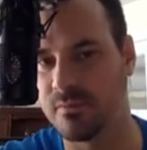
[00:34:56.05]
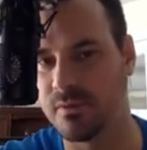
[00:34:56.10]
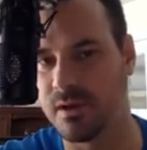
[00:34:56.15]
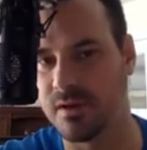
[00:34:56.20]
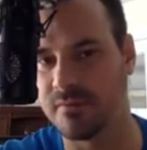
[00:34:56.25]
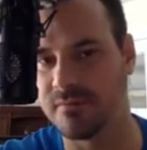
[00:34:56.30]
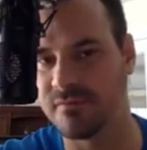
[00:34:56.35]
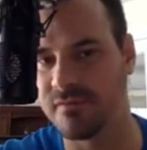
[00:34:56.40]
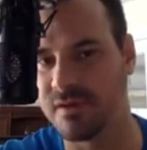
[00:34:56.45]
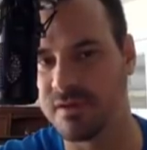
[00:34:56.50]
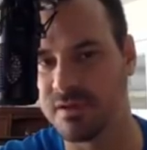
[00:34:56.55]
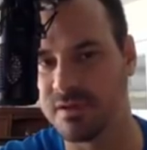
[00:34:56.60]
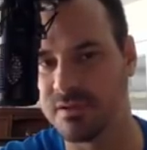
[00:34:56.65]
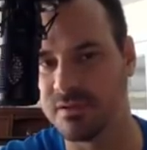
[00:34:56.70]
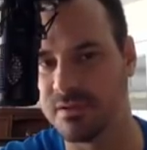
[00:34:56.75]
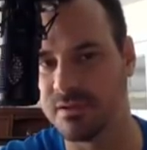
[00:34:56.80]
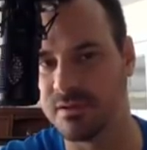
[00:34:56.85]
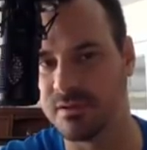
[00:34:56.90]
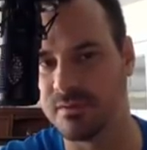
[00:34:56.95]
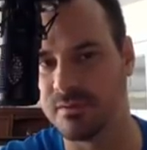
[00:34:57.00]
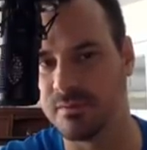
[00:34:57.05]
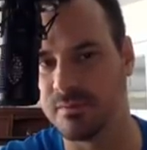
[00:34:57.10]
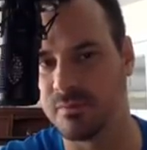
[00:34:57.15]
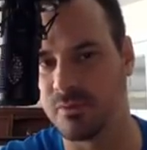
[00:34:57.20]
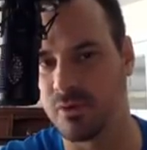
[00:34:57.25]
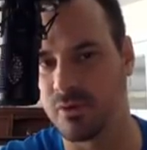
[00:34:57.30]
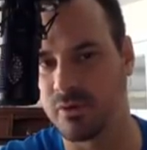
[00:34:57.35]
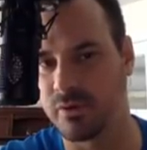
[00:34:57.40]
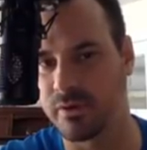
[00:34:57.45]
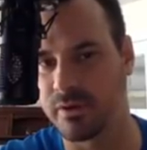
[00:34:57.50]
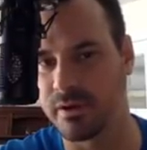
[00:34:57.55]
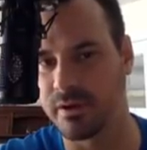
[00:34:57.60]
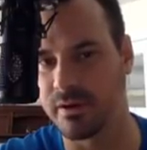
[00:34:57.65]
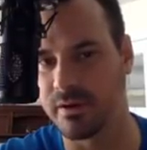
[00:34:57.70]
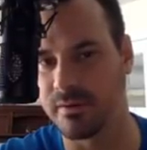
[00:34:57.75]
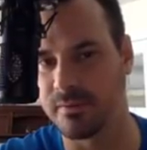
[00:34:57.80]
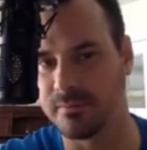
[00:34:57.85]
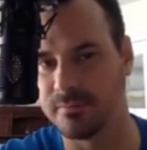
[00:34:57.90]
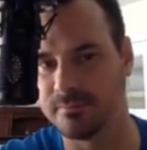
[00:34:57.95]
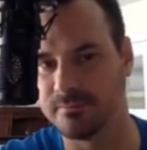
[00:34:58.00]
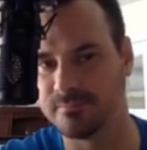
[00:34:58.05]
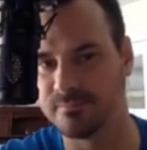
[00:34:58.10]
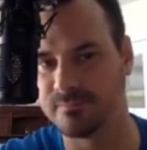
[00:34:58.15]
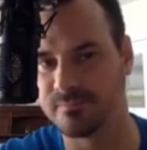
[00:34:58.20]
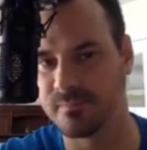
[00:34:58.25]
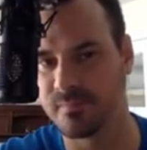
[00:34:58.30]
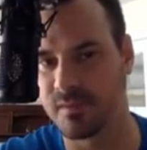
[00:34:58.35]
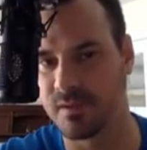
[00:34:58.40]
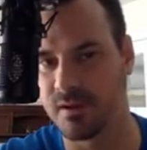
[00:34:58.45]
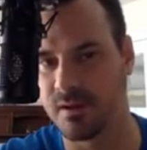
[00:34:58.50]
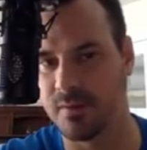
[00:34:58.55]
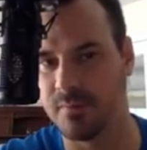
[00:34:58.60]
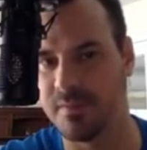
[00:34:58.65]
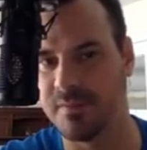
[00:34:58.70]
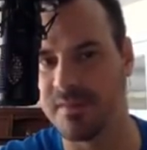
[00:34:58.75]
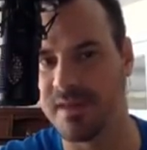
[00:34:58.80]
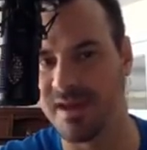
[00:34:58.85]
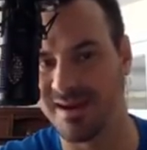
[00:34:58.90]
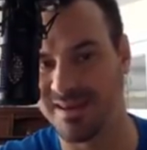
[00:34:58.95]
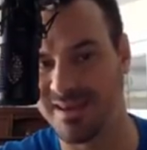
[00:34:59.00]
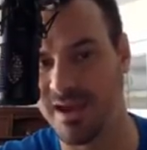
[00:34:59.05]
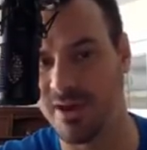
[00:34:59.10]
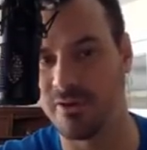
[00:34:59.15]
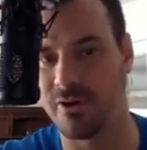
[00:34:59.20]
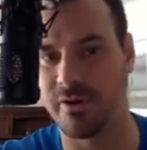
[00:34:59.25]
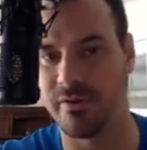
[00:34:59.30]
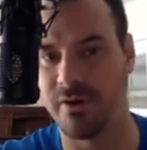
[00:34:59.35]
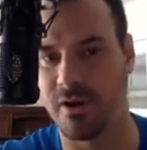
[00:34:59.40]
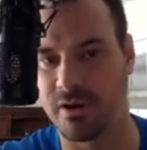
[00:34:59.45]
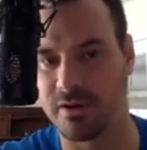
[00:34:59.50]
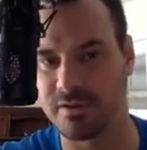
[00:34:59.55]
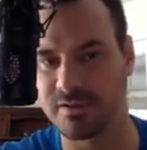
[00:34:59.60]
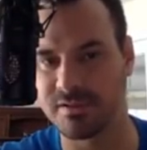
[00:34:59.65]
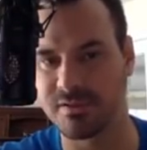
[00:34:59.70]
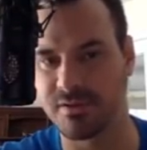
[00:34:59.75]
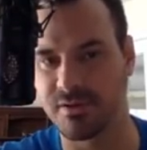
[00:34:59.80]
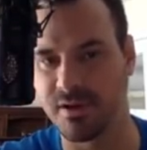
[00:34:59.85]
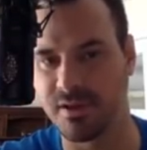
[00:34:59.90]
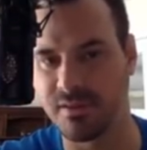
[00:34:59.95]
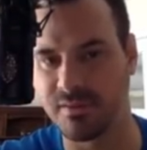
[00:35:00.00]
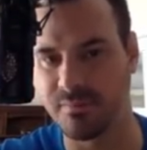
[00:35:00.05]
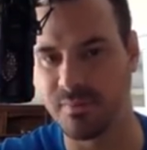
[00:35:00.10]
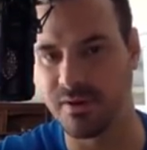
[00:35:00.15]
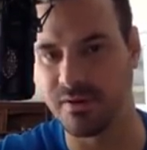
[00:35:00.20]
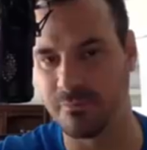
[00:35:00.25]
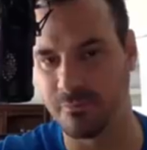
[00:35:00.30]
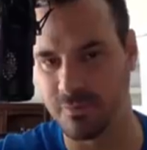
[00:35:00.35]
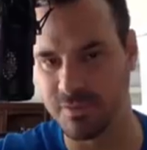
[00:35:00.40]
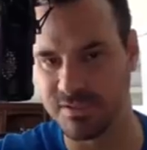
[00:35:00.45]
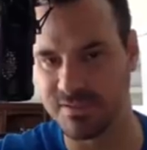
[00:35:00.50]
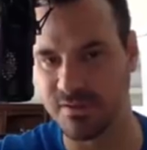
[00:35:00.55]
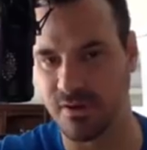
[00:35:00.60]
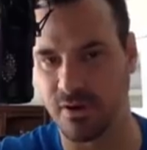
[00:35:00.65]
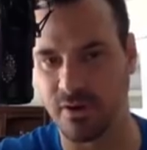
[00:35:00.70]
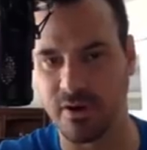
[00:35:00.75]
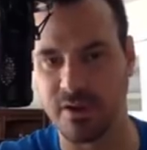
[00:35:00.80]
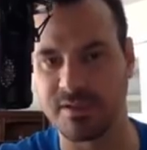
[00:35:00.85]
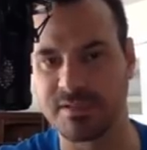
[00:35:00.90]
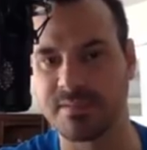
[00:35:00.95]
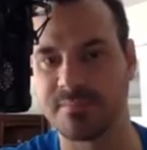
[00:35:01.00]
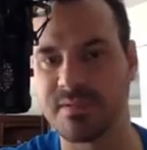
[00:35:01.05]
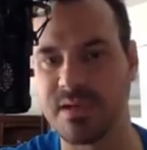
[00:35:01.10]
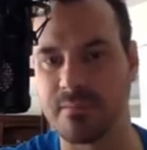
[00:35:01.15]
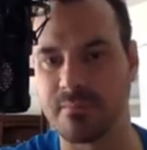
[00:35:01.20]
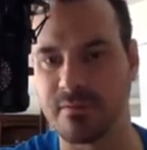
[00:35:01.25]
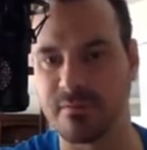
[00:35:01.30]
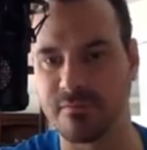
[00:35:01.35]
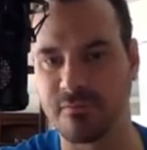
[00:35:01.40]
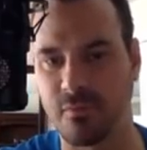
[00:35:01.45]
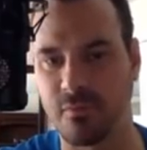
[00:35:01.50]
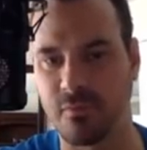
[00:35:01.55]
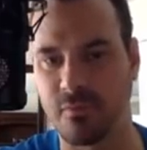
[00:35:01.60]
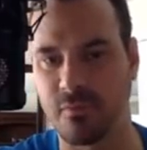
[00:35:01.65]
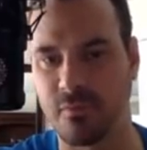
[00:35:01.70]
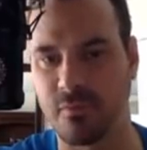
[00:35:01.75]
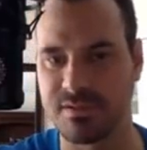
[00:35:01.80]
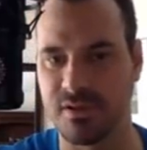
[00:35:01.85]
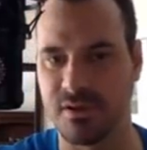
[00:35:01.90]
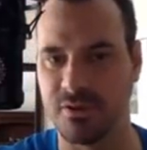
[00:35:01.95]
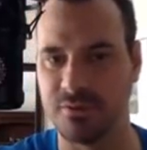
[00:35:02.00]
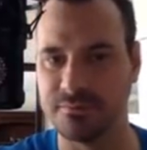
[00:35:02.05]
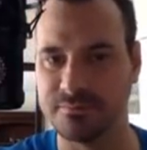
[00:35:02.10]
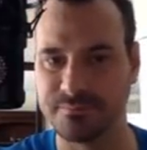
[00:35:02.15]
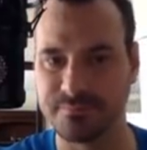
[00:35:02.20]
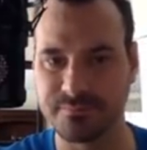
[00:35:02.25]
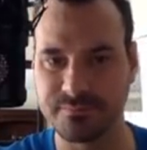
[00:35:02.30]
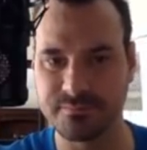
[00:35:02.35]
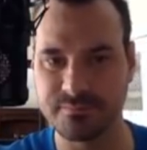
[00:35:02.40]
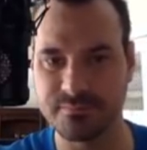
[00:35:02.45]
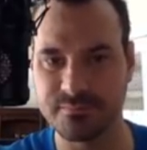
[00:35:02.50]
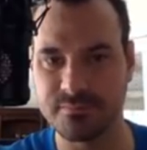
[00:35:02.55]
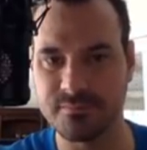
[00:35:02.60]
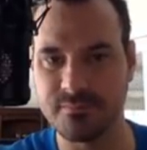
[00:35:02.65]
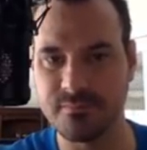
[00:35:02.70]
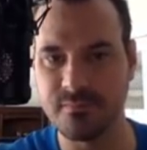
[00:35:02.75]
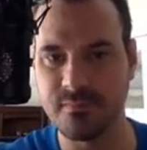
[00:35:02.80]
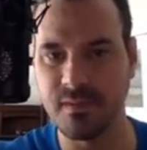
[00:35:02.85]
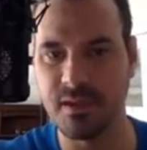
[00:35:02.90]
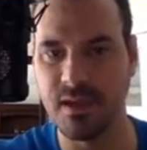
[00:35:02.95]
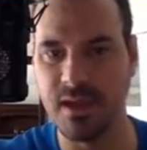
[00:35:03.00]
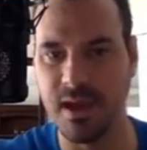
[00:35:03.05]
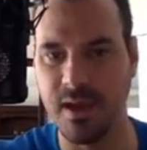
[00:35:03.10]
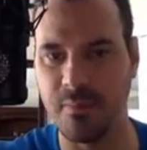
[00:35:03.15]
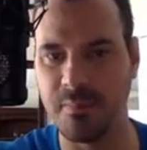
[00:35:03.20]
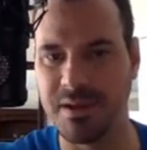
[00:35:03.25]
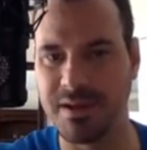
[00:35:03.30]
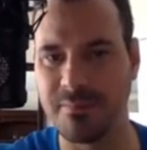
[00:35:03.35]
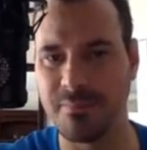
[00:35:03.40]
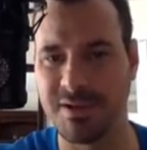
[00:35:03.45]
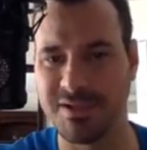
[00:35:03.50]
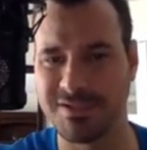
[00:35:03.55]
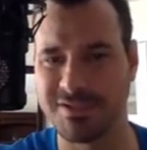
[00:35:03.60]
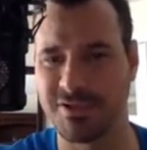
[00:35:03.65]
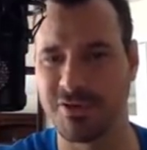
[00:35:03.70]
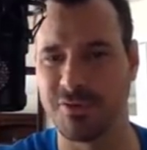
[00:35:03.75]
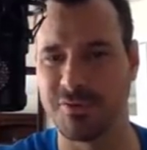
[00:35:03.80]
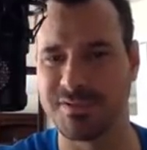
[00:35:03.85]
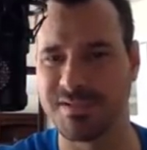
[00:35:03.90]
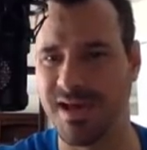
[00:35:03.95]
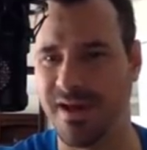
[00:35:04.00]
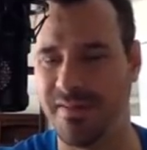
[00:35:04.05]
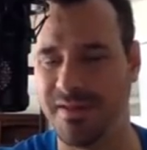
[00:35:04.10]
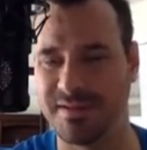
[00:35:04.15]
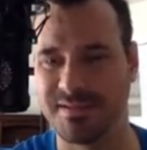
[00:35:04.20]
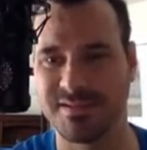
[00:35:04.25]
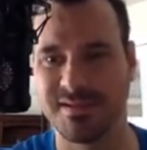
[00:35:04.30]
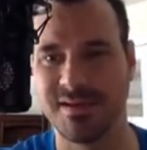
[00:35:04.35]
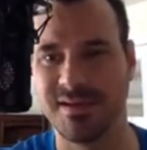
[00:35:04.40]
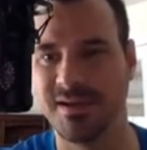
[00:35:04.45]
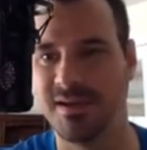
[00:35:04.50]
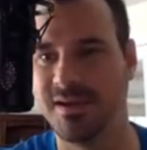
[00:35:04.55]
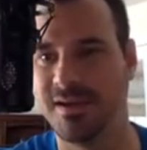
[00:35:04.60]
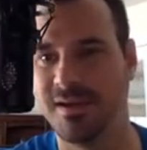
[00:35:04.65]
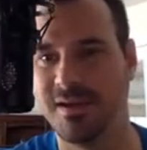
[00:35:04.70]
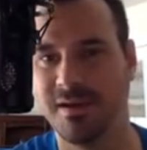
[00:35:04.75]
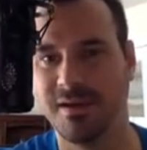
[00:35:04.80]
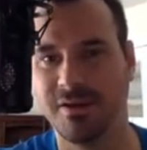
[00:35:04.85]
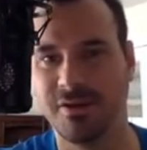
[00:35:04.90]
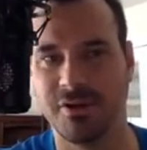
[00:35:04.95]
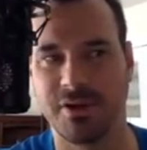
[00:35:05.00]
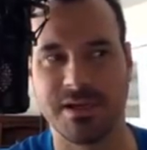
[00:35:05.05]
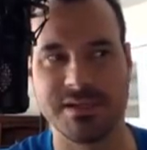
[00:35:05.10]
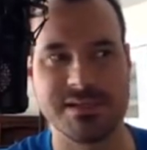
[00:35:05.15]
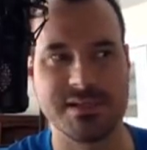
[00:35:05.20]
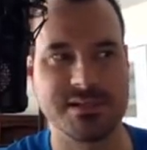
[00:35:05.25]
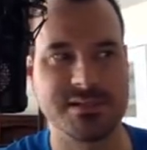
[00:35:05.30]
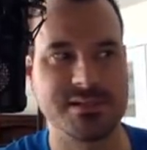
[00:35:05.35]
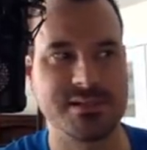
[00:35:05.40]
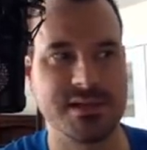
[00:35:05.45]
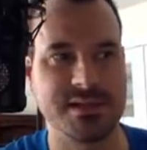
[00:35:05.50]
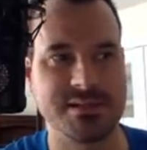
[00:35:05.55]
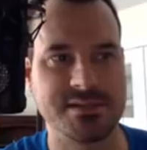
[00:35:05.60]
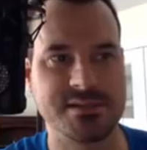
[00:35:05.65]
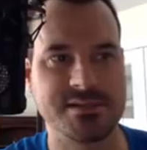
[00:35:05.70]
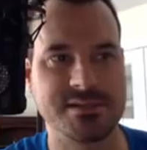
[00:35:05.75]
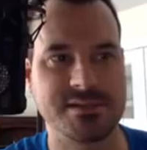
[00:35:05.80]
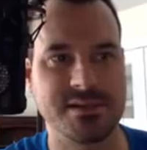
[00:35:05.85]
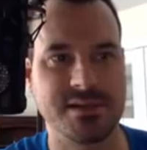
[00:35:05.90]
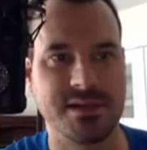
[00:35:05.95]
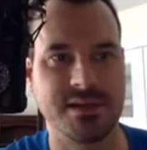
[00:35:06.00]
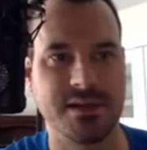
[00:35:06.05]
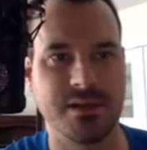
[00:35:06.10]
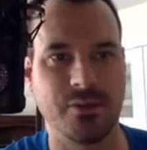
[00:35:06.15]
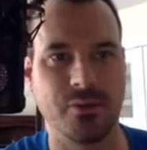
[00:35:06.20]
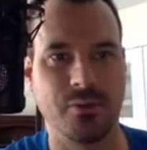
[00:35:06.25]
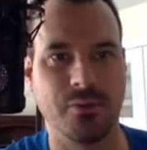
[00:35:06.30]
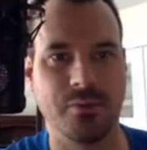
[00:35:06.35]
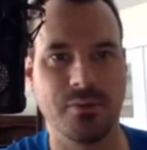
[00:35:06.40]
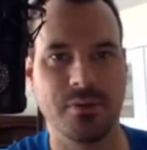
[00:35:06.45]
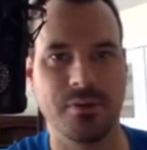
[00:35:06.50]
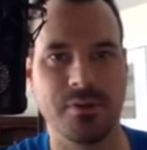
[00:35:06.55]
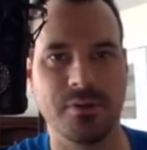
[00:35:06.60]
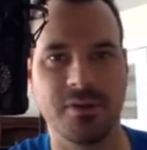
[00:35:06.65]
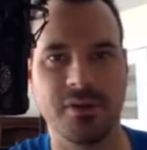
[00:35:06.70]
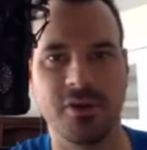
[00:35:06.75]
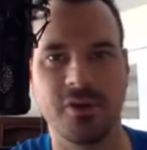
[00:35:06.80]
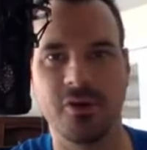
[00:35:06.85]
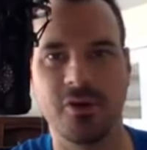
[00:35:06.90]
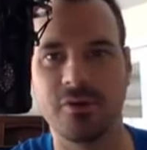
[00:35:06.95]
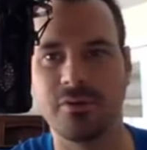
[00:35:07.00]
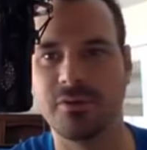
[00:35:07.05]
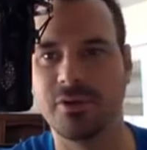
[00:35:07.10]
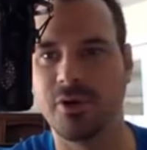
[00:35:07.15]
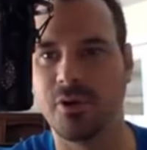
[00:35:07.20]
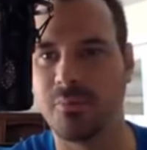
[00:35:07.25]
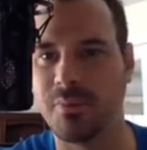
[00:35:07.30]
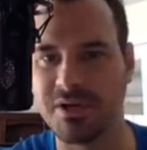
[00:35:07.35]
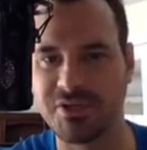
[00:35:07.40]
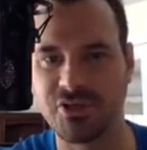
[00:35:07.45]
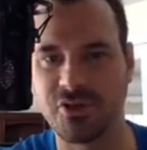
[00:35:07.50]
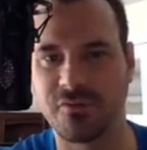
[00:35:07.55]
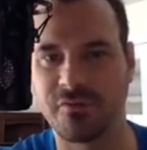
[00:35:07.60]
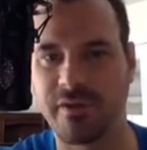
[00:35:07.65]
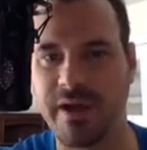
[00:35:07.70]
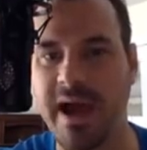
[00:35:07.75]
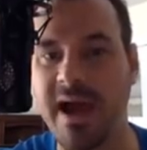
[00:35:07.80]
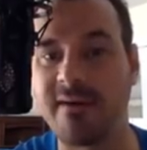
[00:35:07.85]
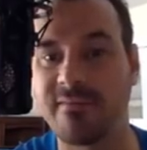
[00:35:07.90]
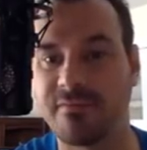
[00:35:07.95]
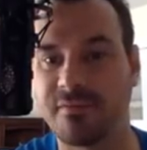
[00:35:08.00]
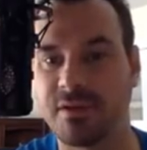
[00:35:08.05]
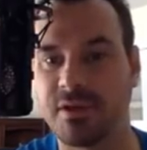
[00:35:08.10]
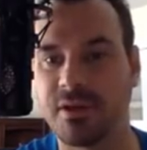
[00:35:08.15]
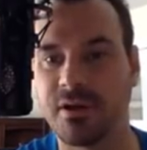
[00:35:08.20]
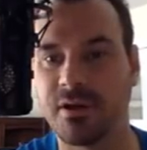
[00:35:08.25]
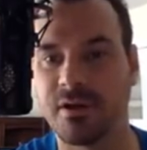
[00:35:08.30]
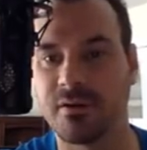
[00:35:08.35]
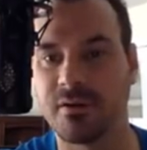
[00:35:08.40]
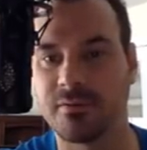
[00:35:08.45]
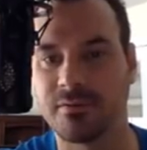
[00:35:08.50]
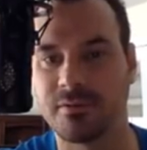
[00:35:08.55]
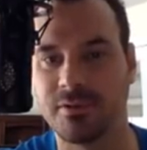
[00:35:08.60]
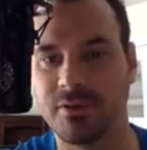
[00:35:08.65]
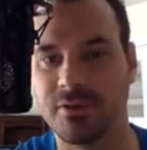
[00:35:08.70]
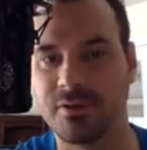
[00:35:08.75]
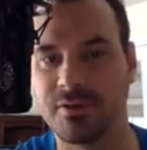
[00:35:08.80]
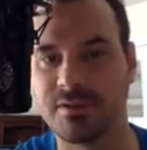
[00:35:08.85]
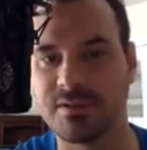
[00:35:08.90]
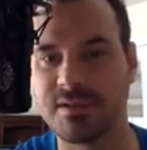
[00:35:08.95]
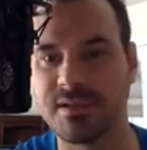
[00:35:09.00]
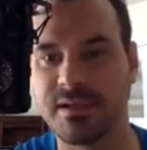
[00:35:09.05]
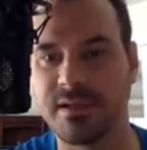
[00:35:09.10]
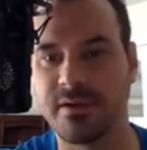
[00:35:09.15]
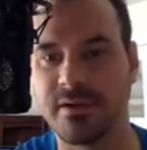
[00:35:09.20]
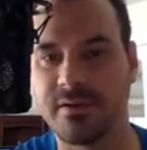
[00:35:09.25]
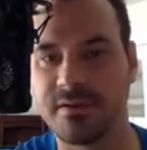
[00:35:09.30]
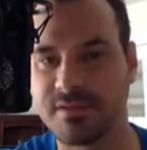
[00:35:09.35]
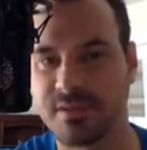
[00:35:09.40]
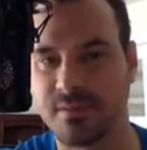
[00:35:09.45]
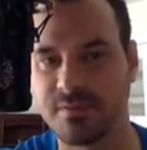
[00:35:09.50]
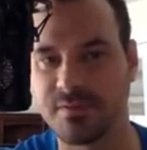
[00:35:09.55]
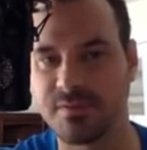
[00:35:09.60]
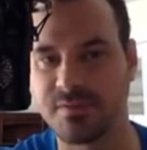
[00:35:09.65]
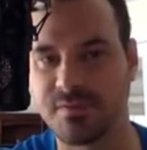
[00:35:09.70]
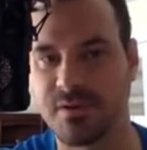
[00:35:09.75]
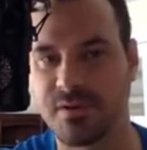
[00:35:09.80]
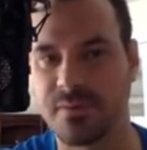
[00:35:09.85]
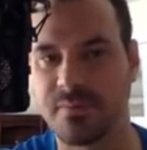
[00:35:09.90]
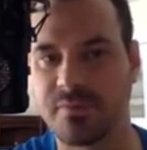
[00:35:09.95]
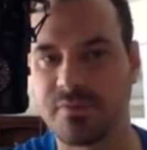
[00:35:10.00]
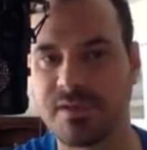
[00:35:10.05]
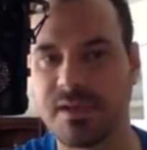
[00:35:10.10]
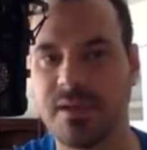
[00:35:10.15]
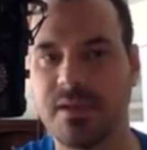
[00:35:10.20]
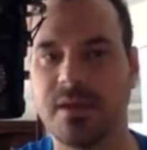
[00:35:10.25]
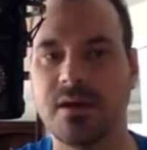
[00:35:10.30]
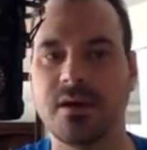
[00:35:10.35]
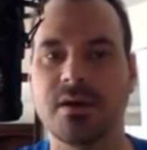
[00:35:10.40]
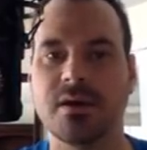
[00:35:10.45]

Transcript: I funded the broker here in that account on August 30th, but we started on September 4th. So how many months ago is that? That's, you guys, that's much over half a year. You can see here, and it's almost 300%.